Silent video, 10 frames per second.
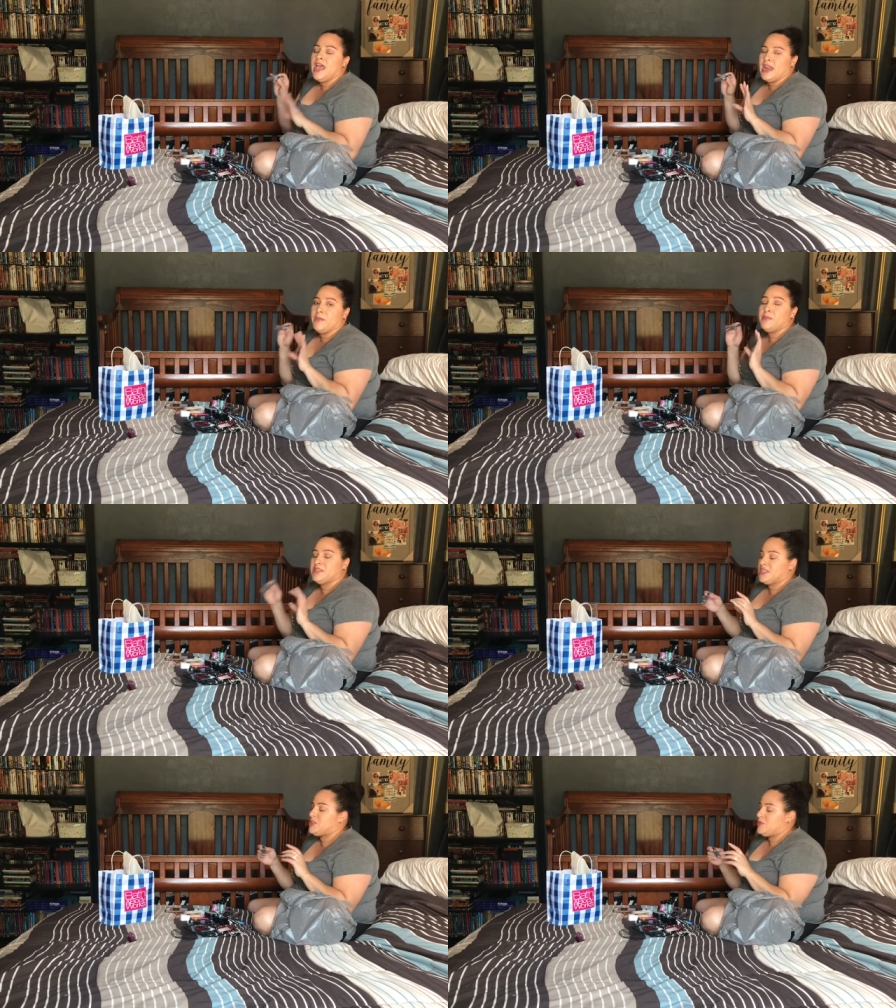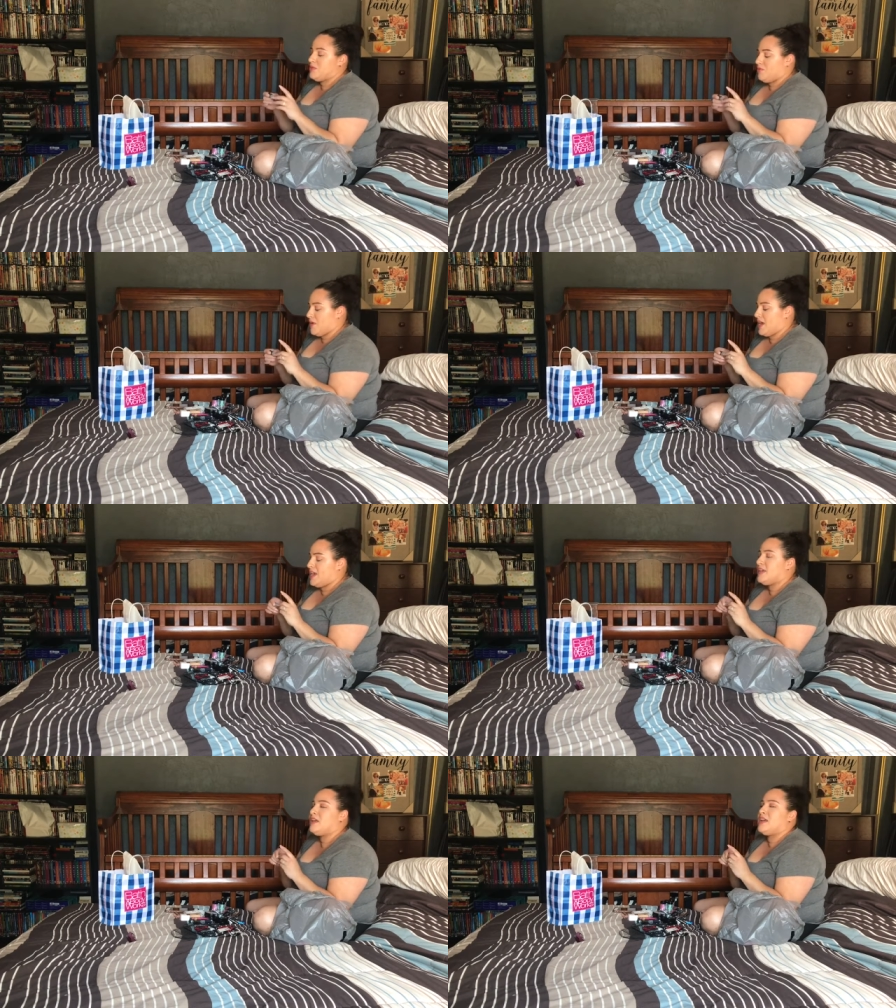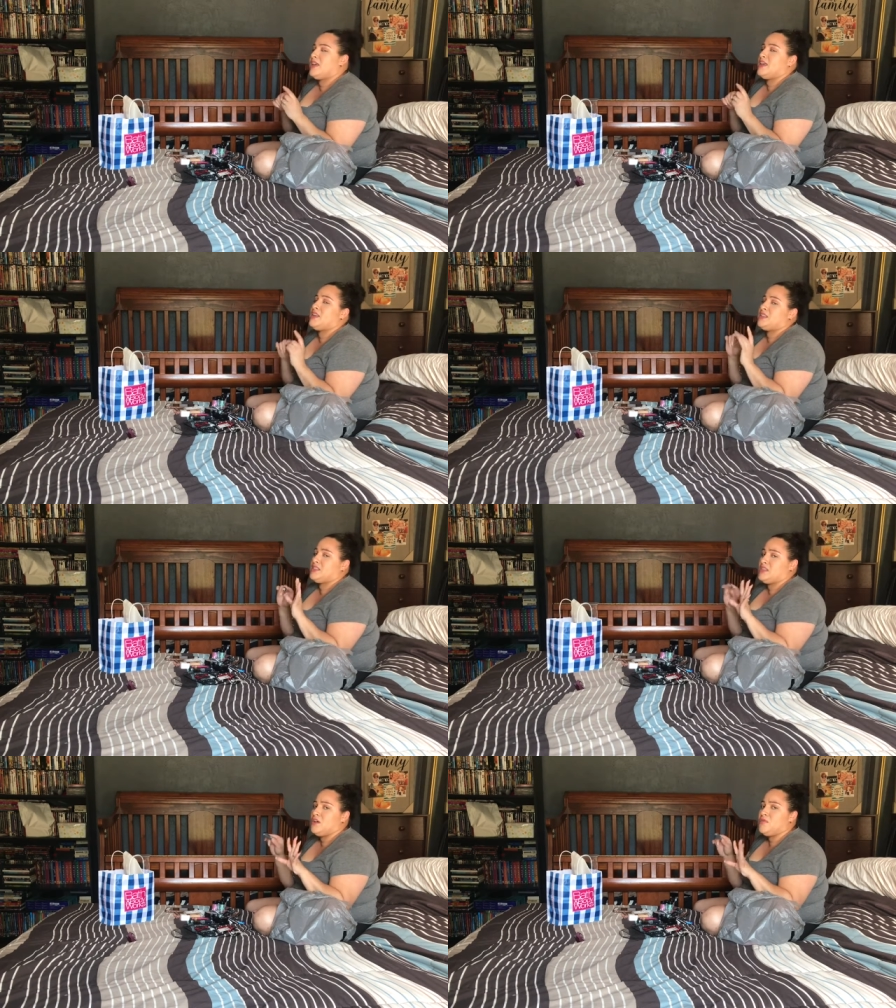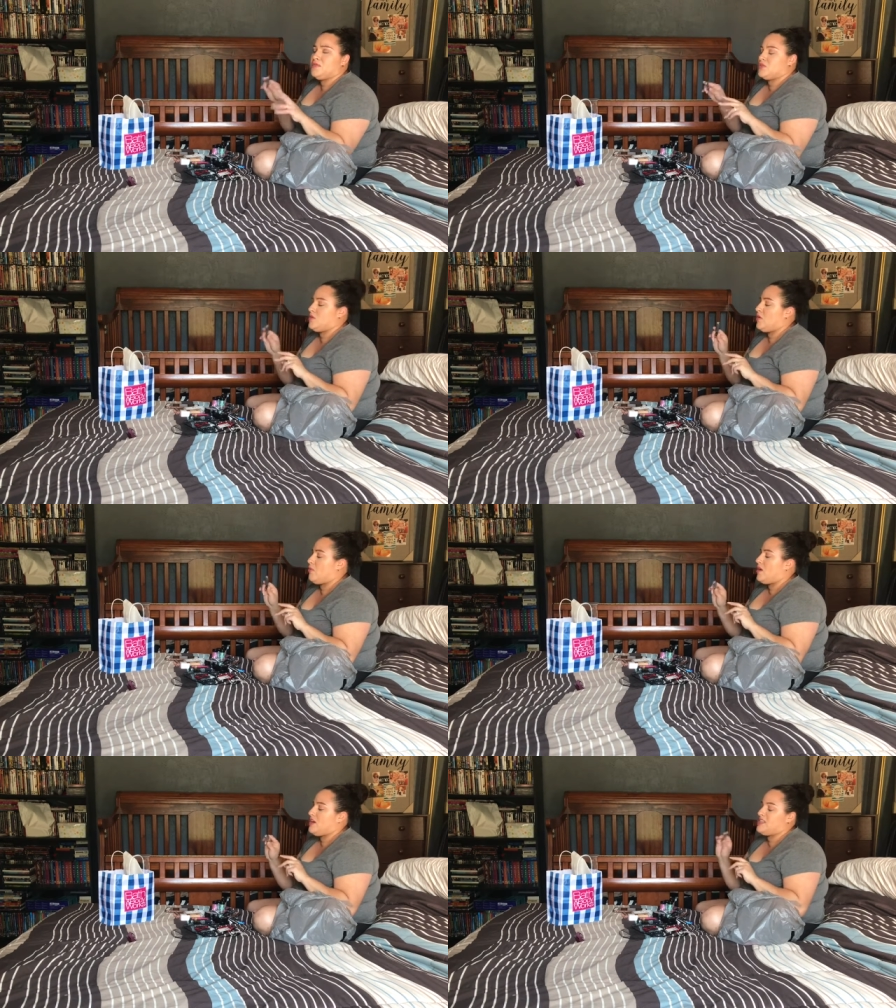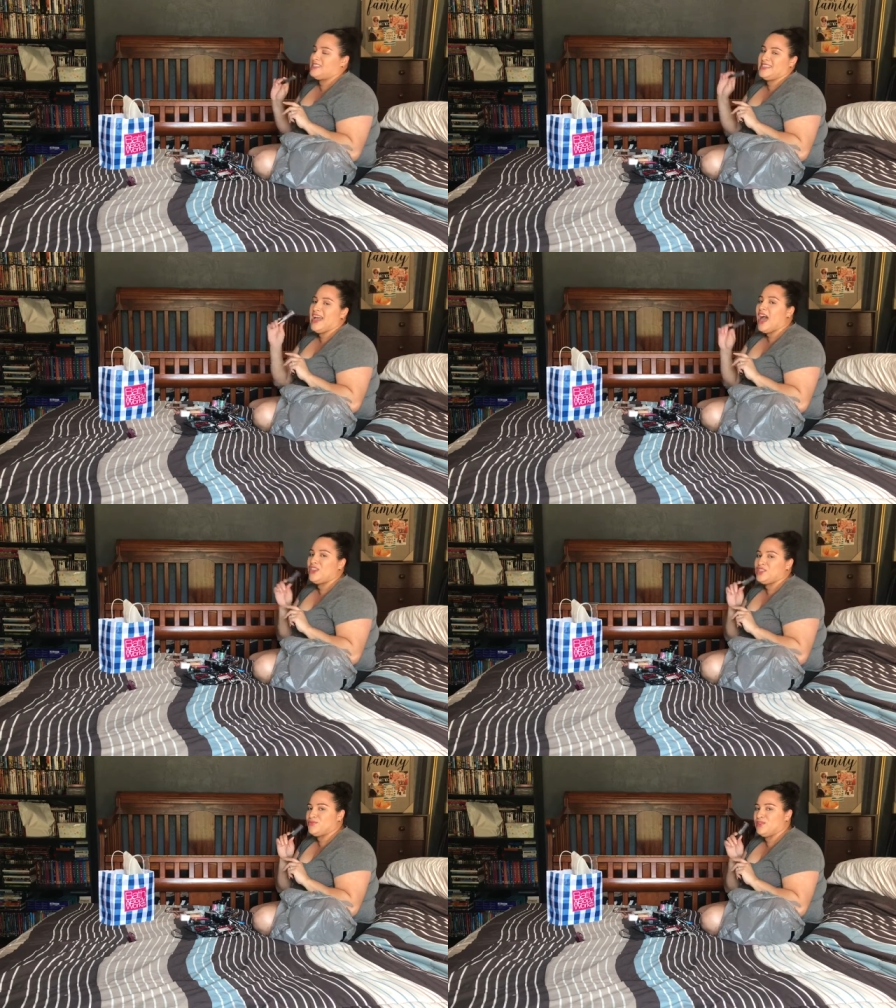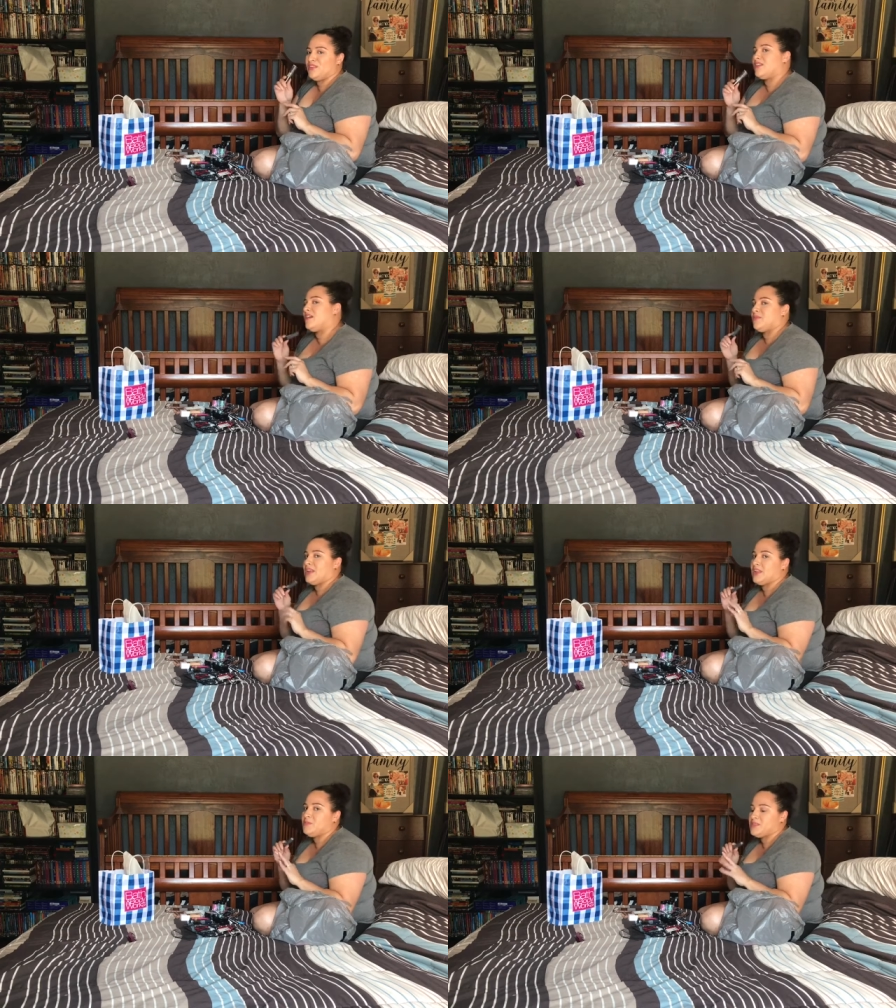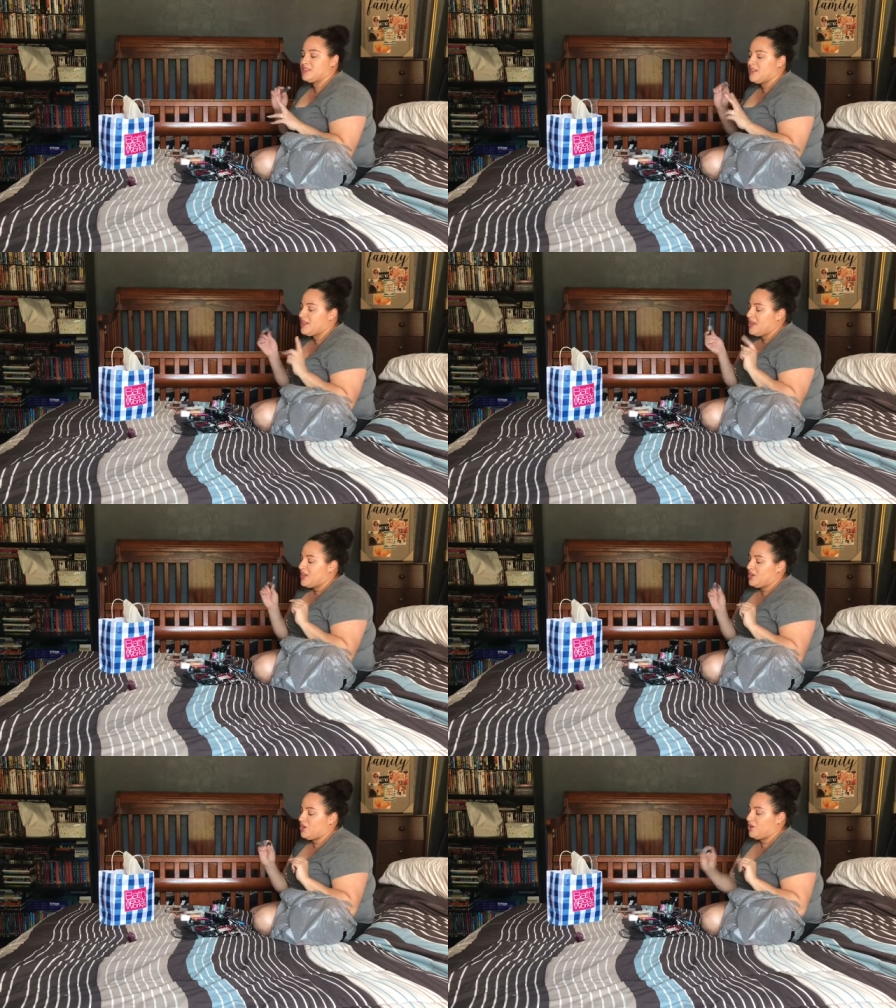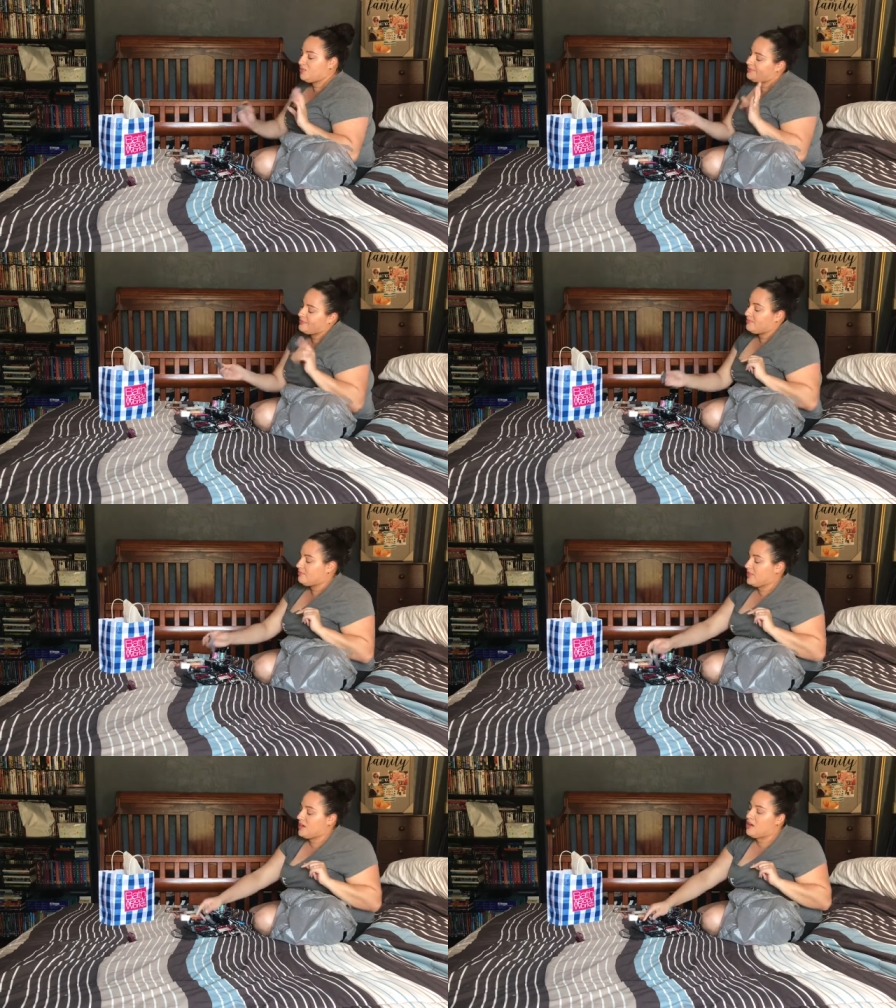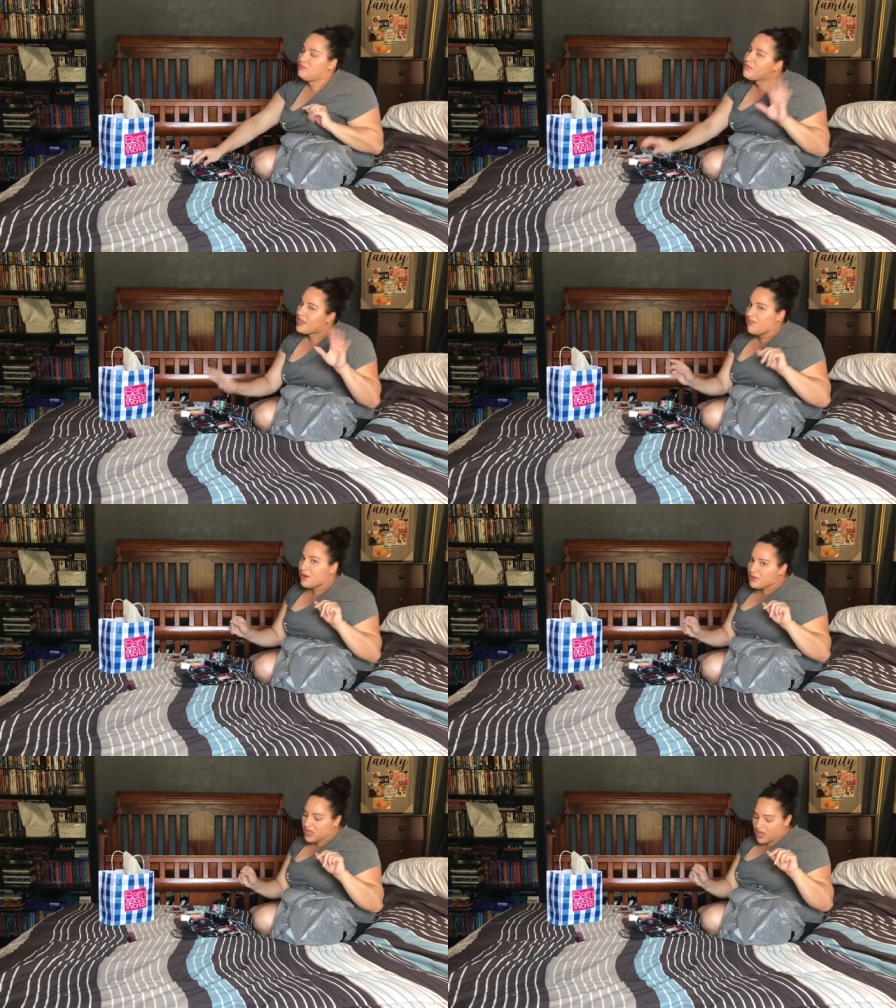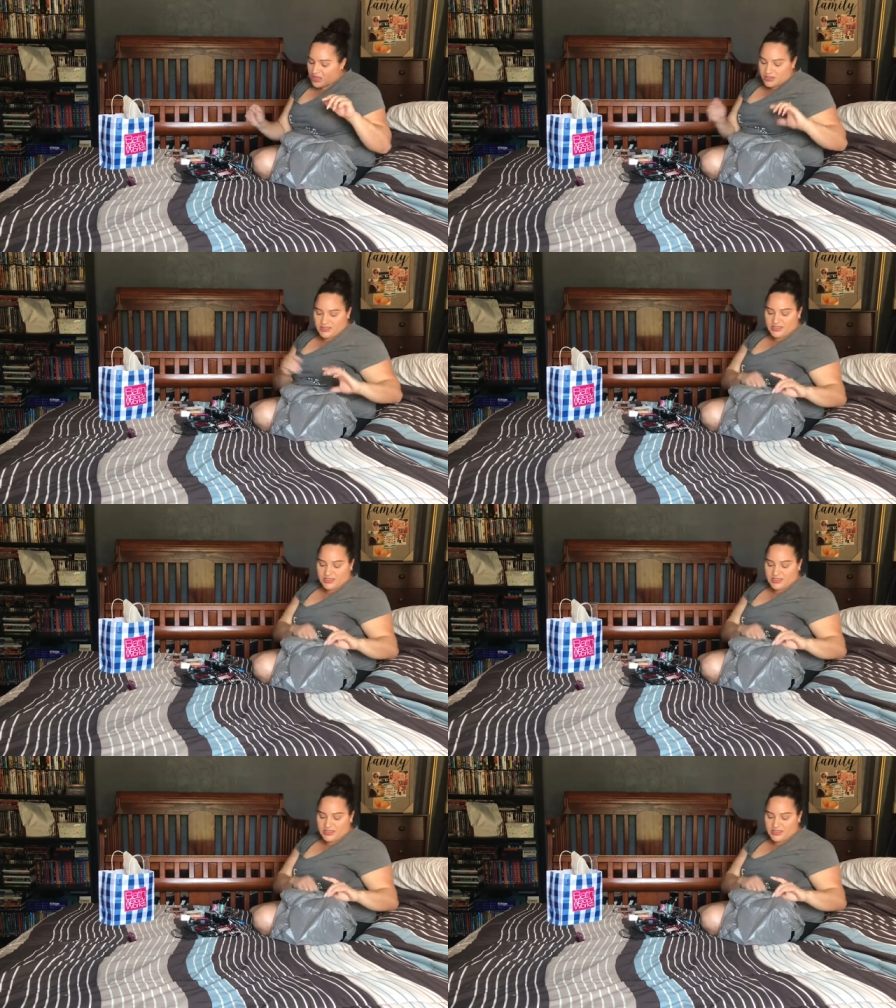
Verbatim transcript: And I'm obsessed with gray in itself, so I wanted to see how this would look on my lips. You know, you know, play around with color.